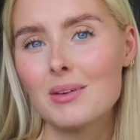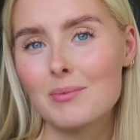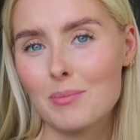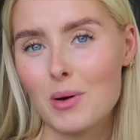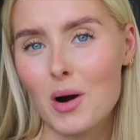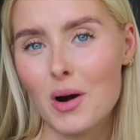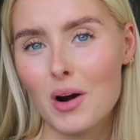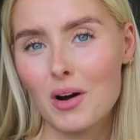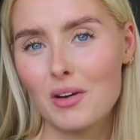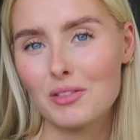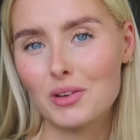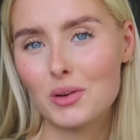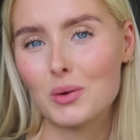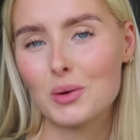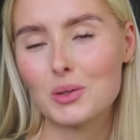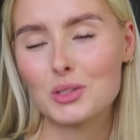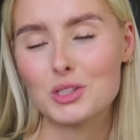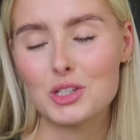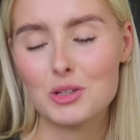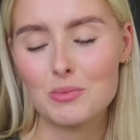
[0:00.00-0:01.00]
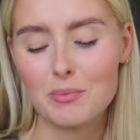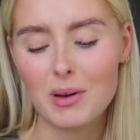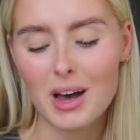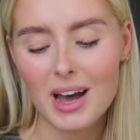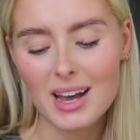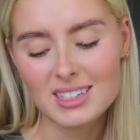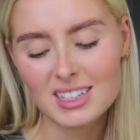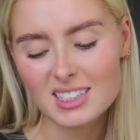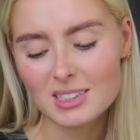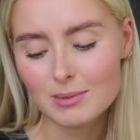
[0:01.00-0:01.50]
part of the costume,
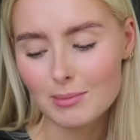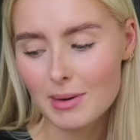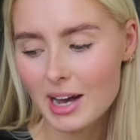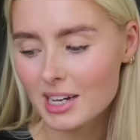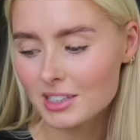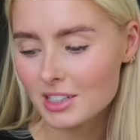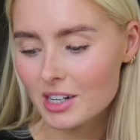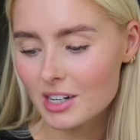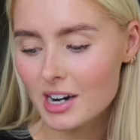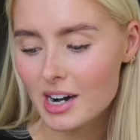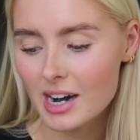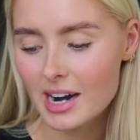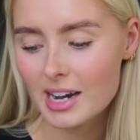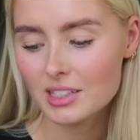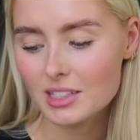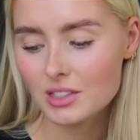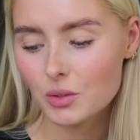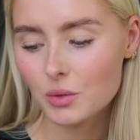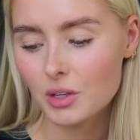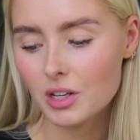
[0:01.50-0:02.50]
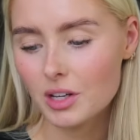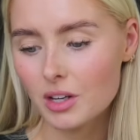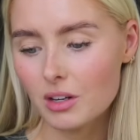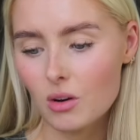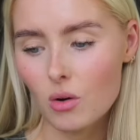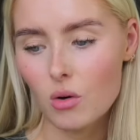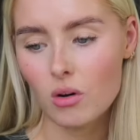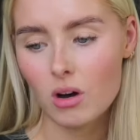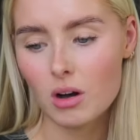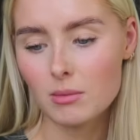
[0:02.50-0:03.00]
but it doesn't matter. It's going to
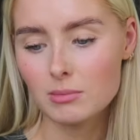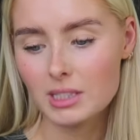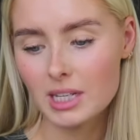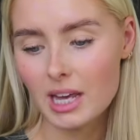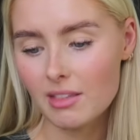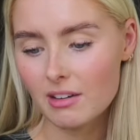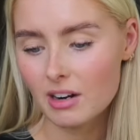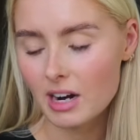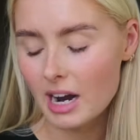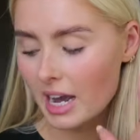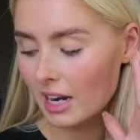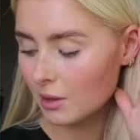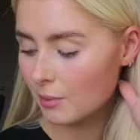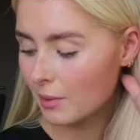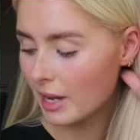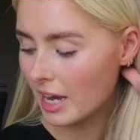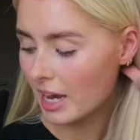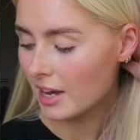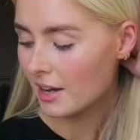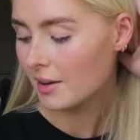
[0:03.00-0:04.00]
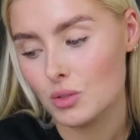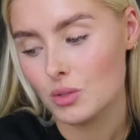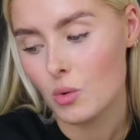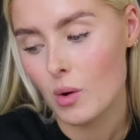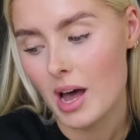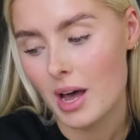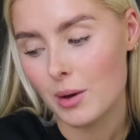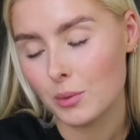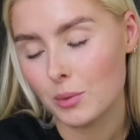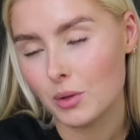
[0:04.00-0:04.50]
all come together anyway. So
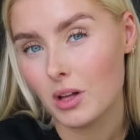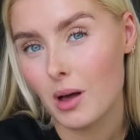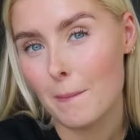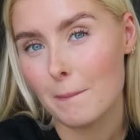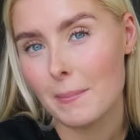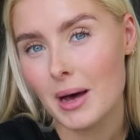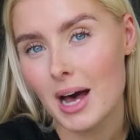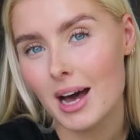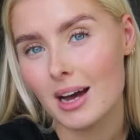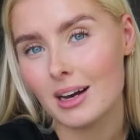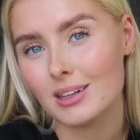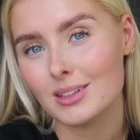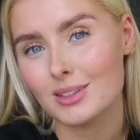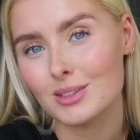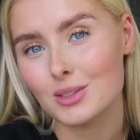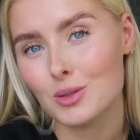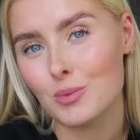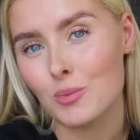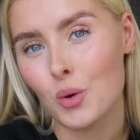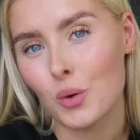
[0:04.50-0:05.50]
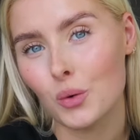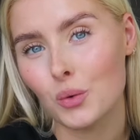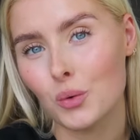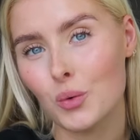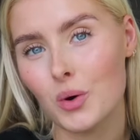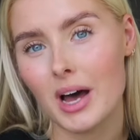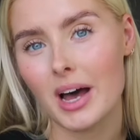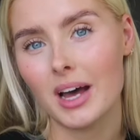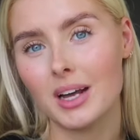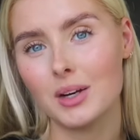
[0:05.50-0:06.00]
I will come back
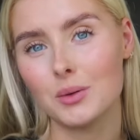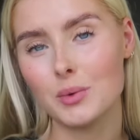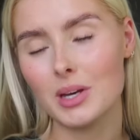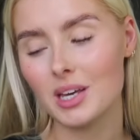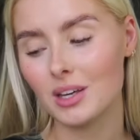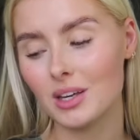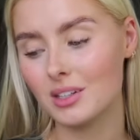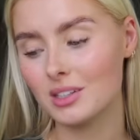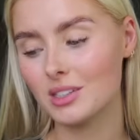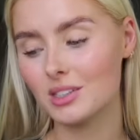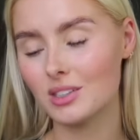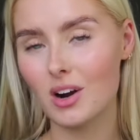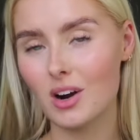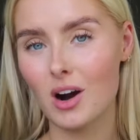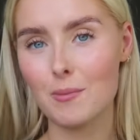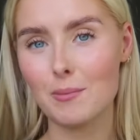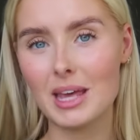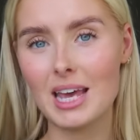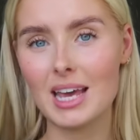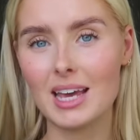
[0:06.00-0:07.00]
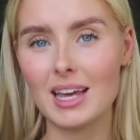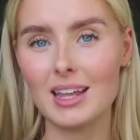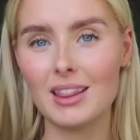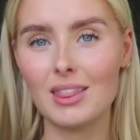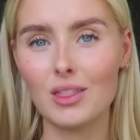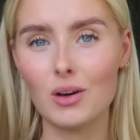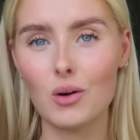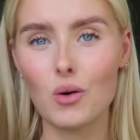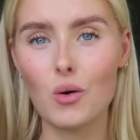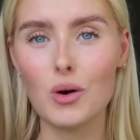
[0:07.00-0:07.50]
tomorrow and we can start
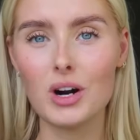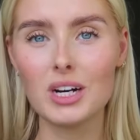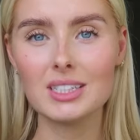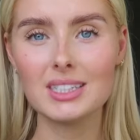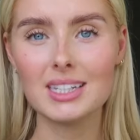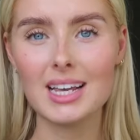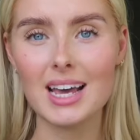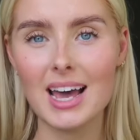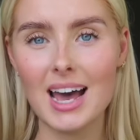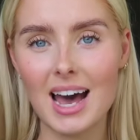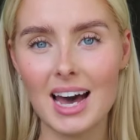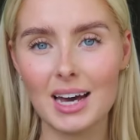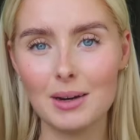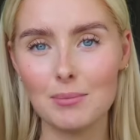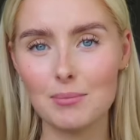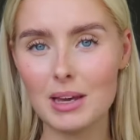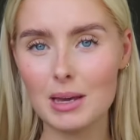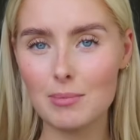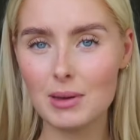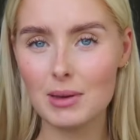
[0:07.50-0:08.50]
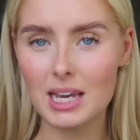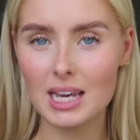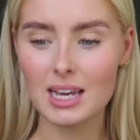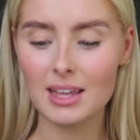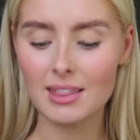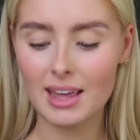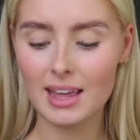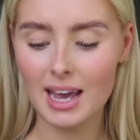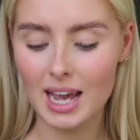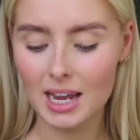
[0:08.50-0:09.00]
making the corset and
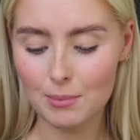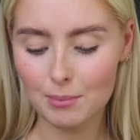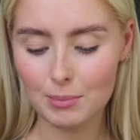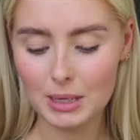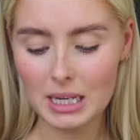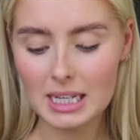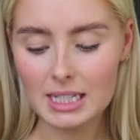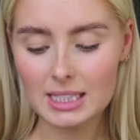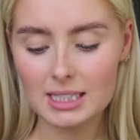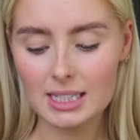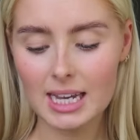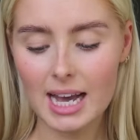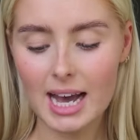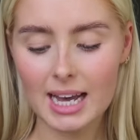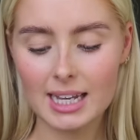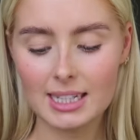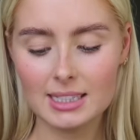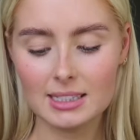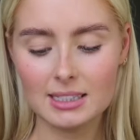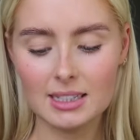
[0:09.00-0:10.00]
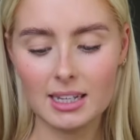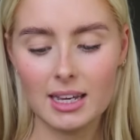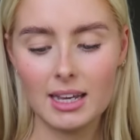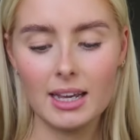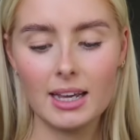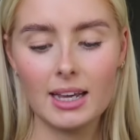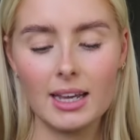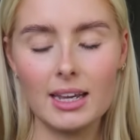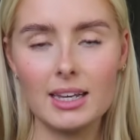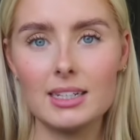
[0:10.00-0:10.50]
maybe the headpiece and
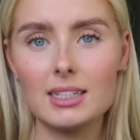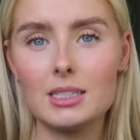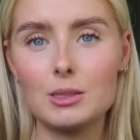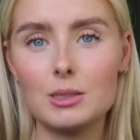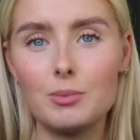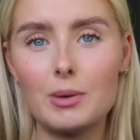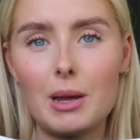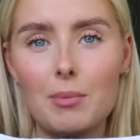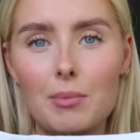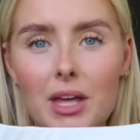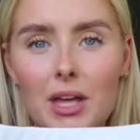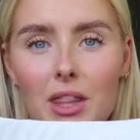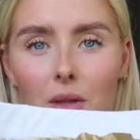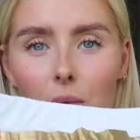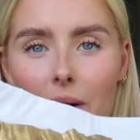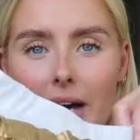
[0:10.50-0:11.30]
spray paint the